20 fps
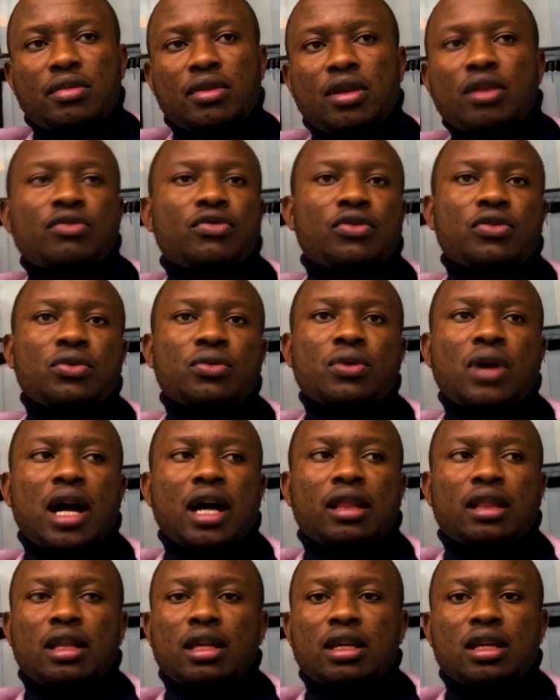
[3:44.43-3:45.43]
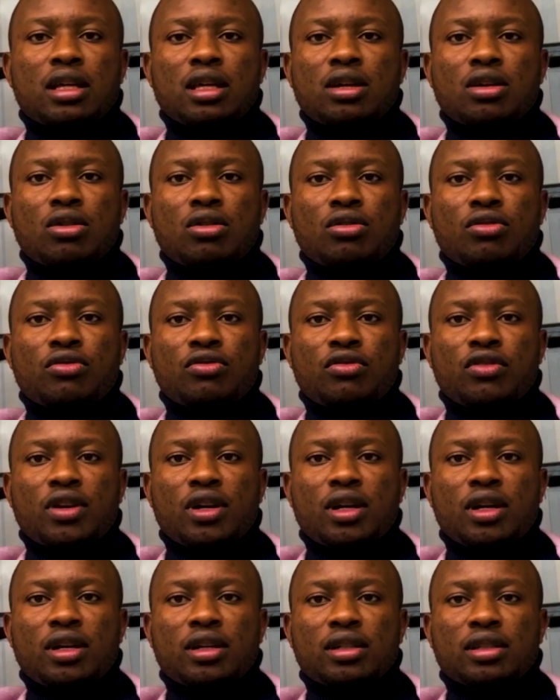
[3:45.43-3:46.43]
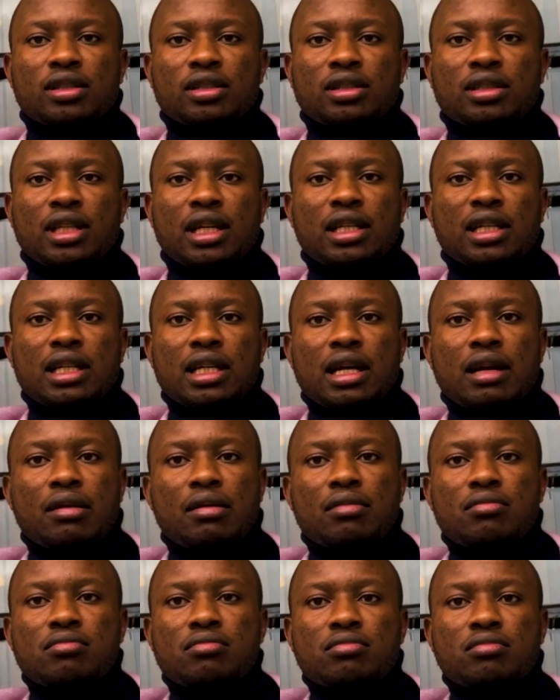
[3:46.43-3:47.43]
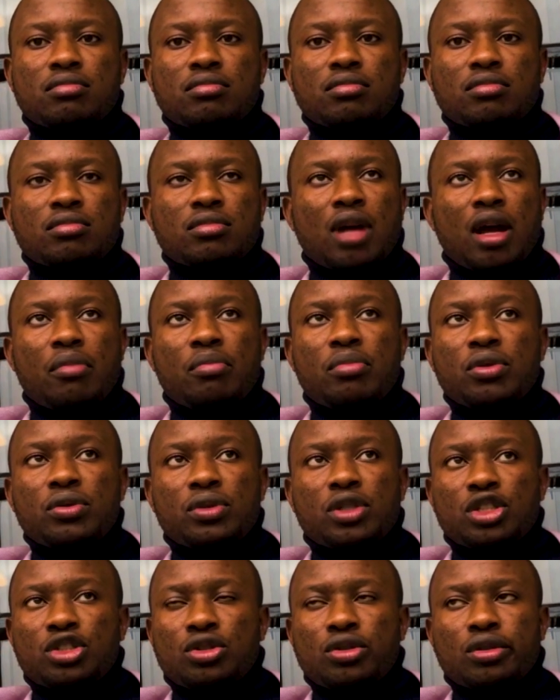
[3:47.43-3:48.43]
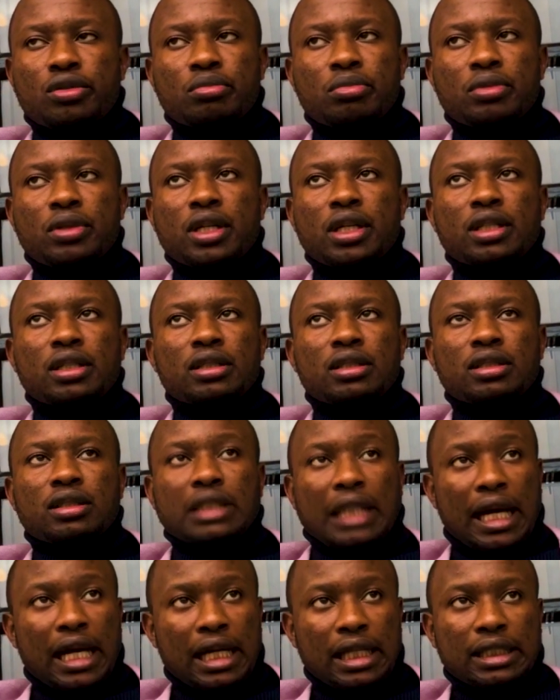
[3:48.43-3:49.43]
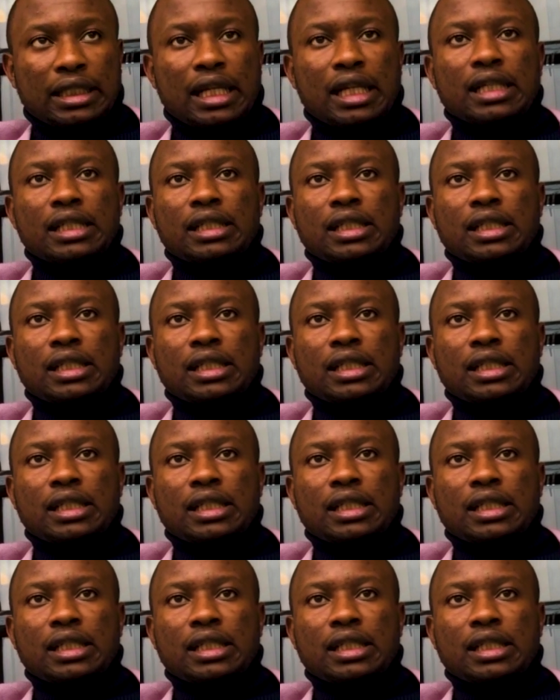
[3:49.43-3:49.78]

If you are thinking of starting a beauty shop, then start